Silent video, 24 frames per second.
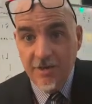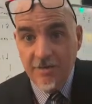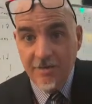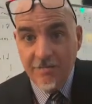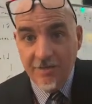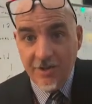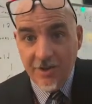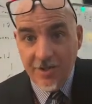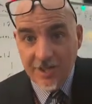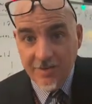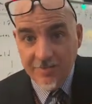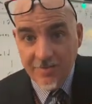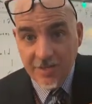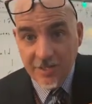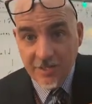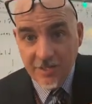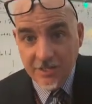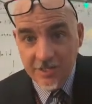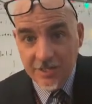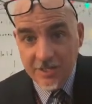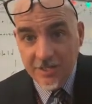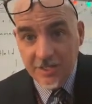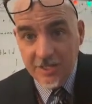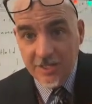Forever,
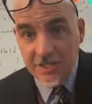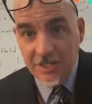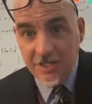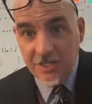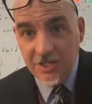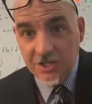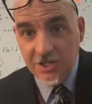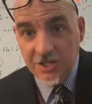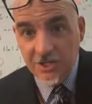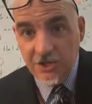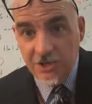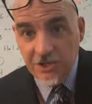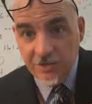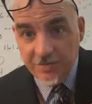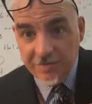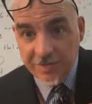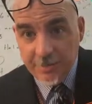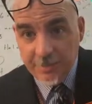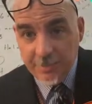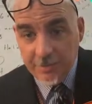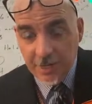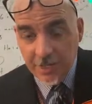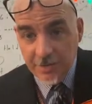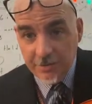
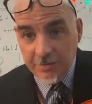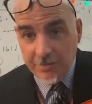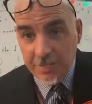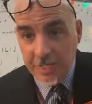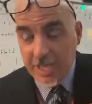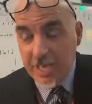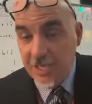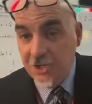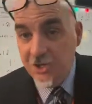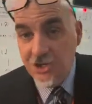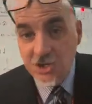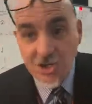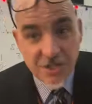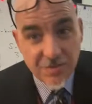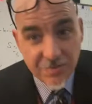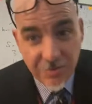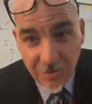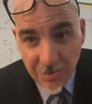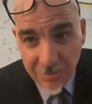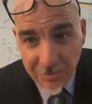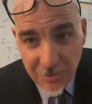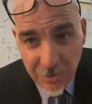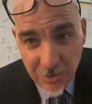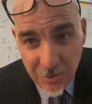November. And just
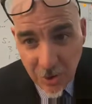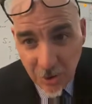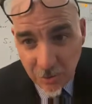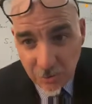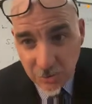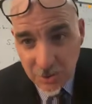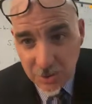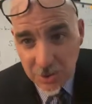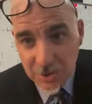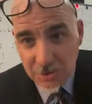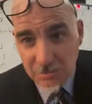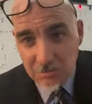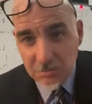for a few notes.